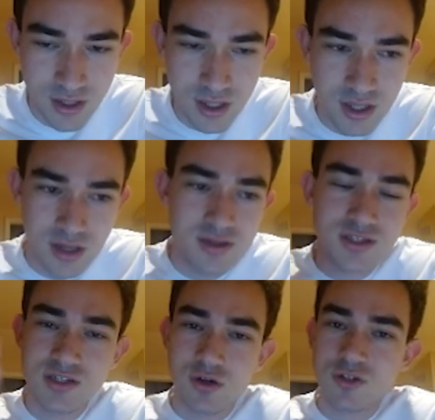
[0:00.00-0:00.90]
And this
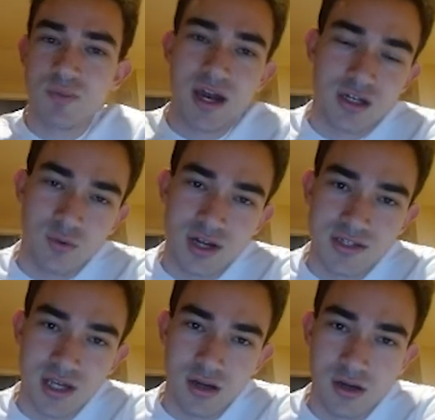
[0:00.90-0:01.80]
goes back to what I
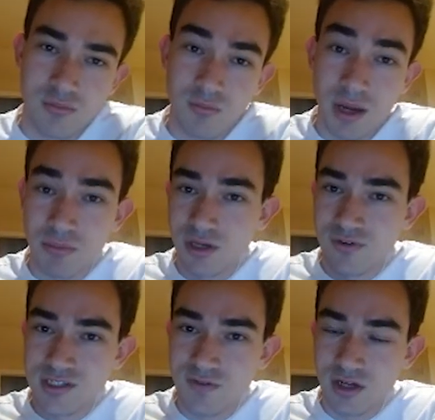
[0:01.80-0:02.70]
said in my
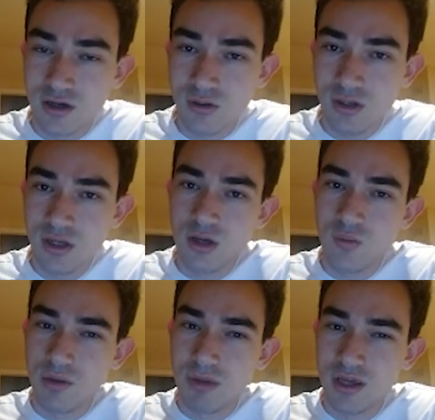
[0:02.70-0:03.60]
previous video.
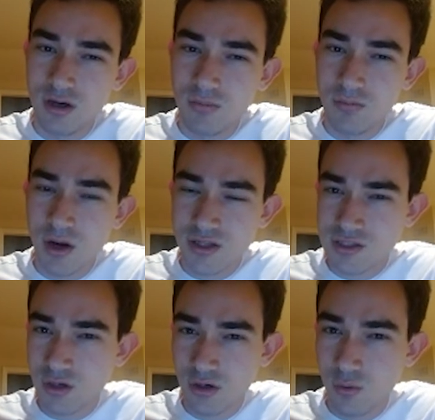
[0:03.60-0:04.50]
When beginner bots
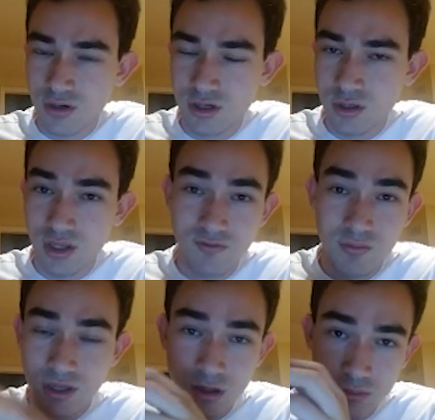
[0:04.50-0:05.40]
don't know what to do, even
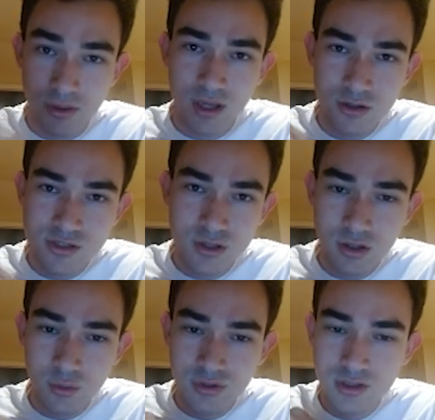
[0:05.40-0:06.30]
beginner players don't
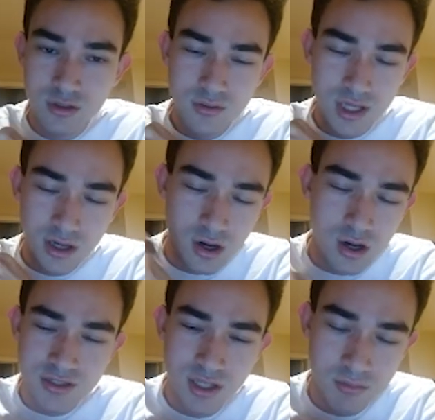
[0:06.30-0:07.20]
know what to do, they
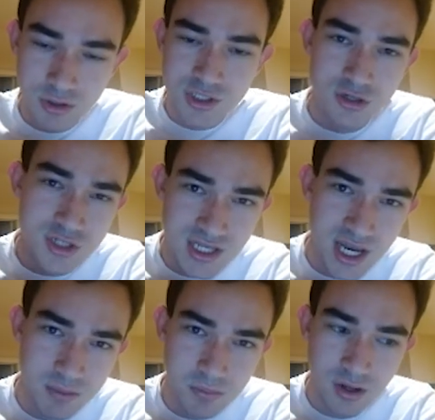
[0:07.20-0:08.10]
constantly push their
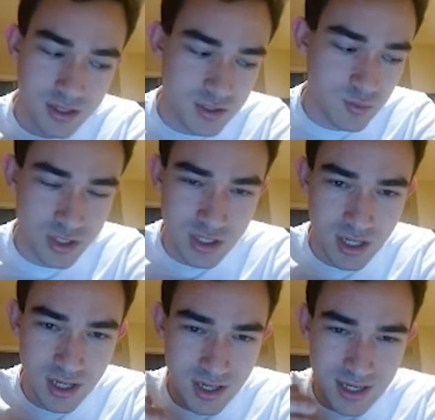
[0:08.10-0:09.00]
side pawns, which
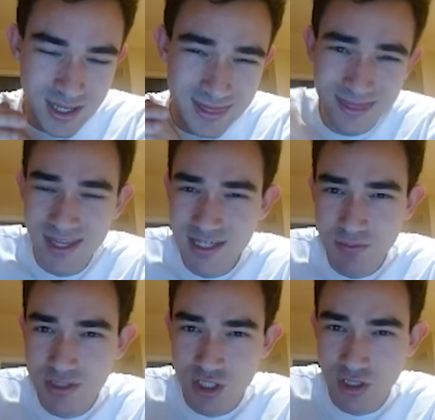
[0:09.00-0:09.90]
in this
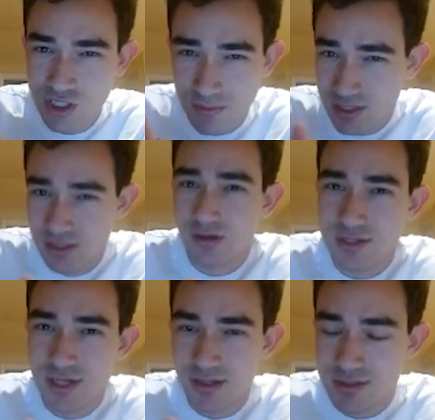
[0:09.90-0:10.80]
position just makes no
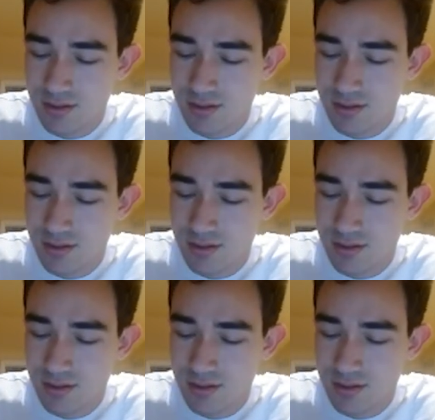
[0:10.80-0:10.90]
sense.